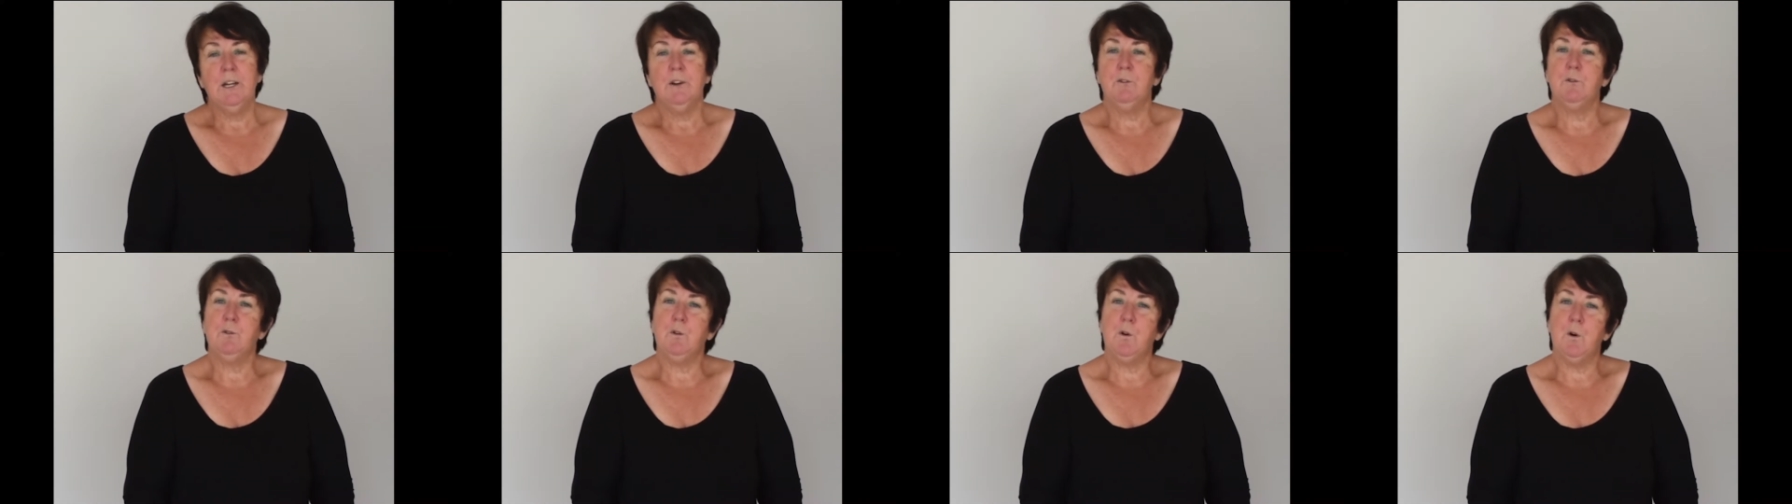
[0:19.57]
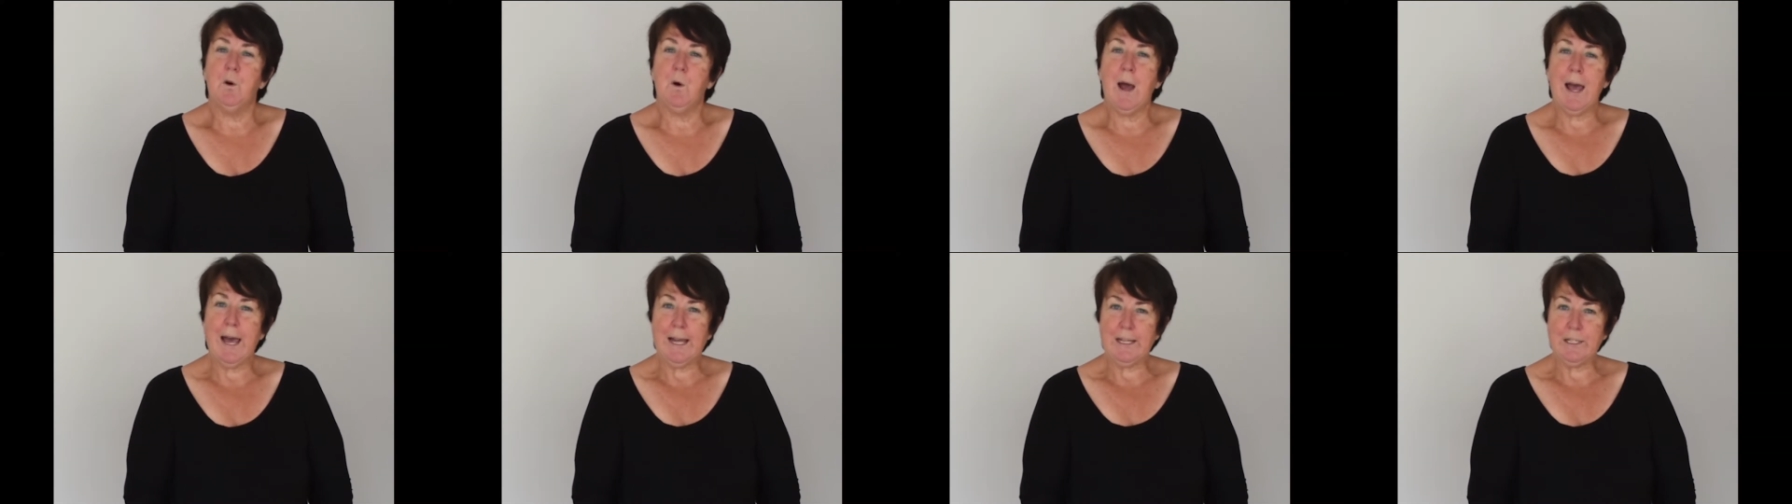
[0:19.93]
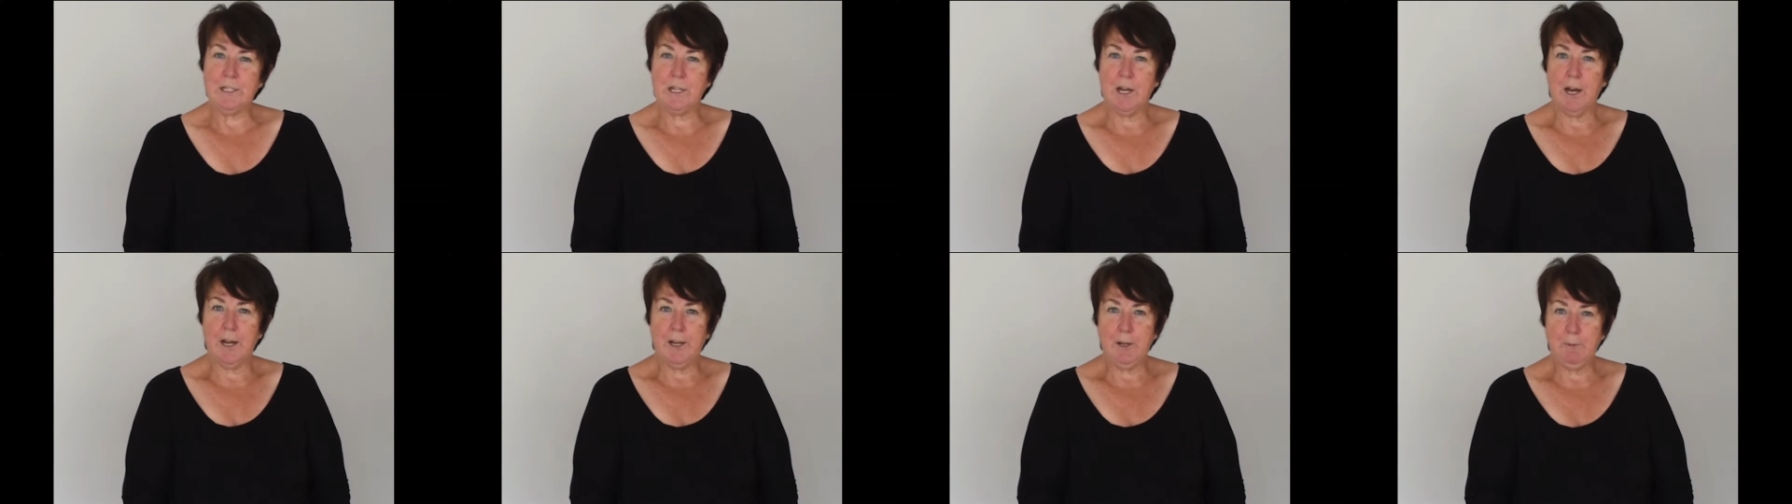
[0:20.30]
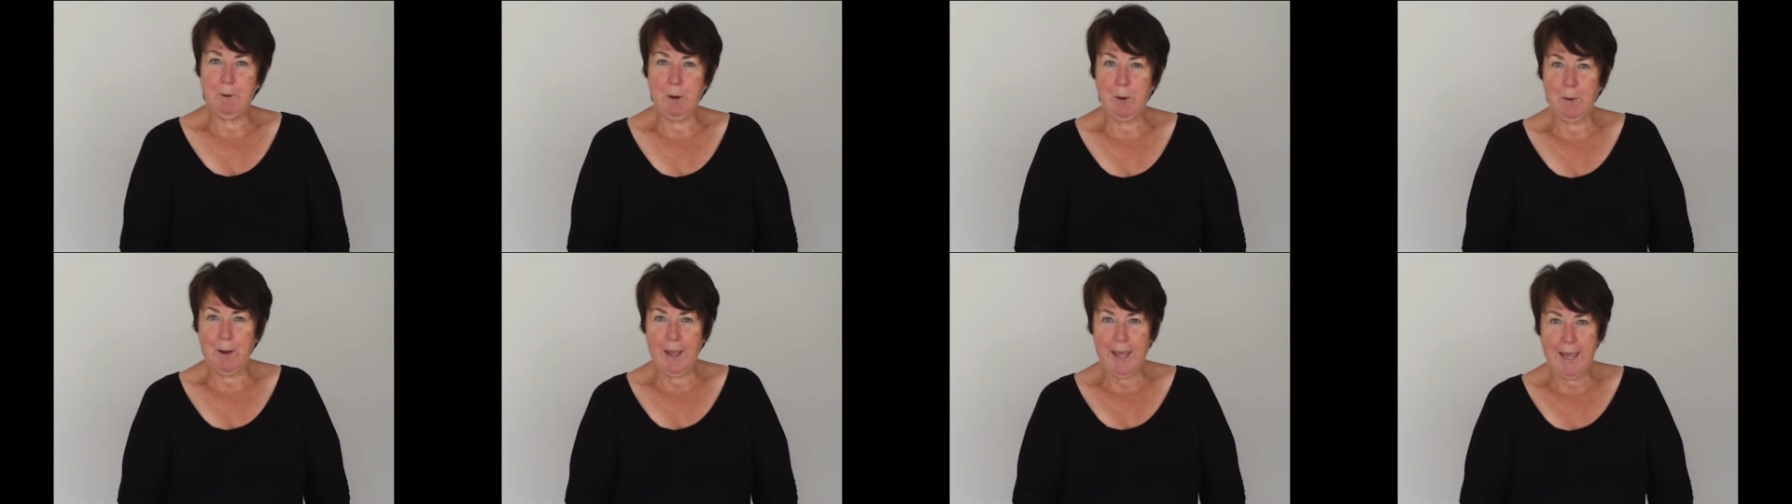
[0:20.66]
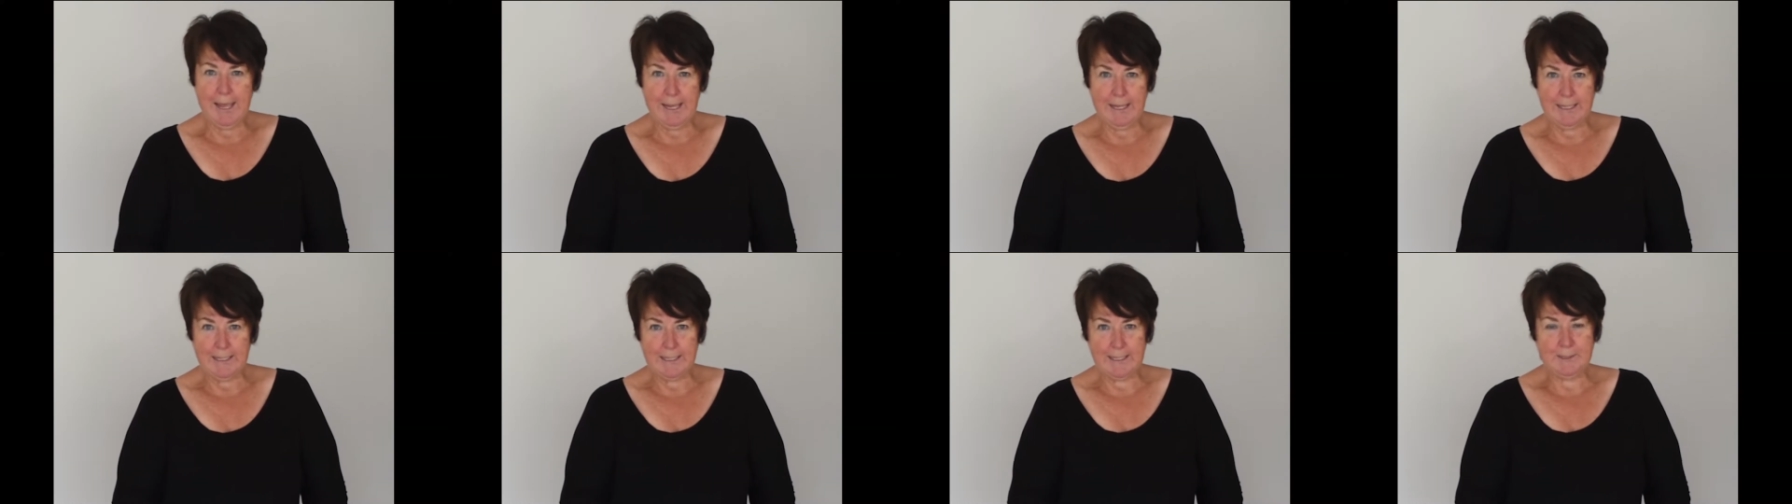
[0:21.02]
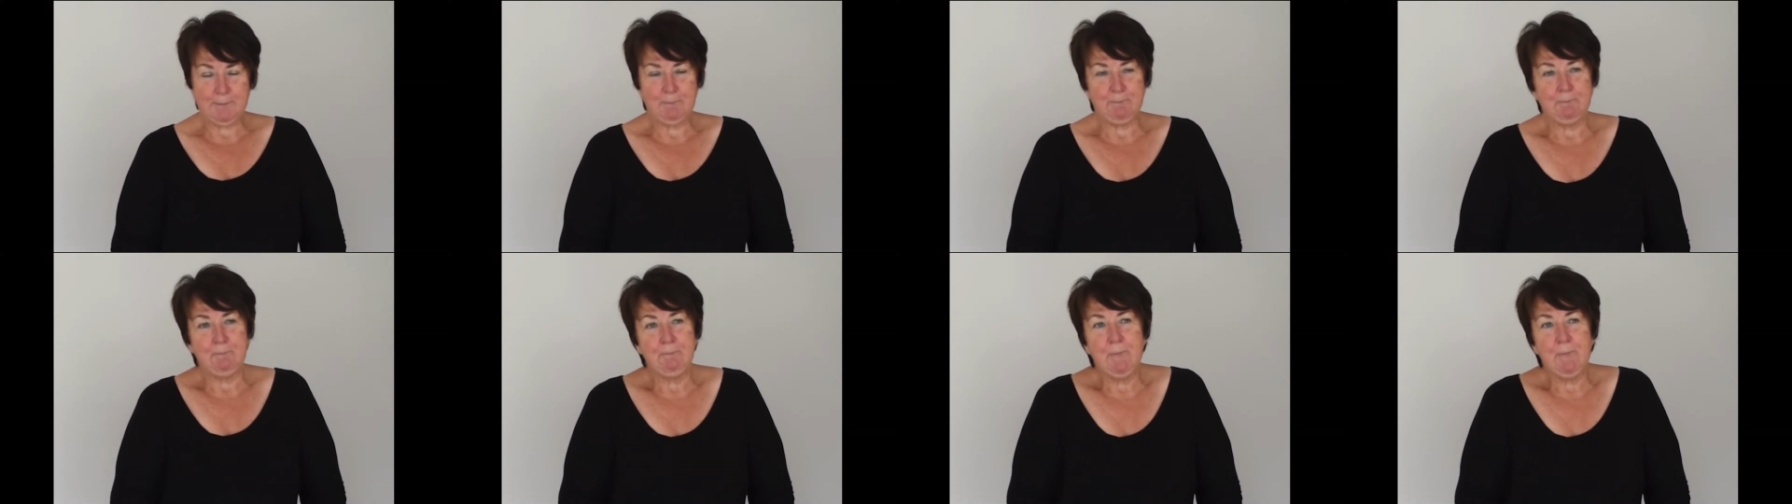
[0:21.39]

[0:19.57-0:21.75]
for hand-tied bouquets.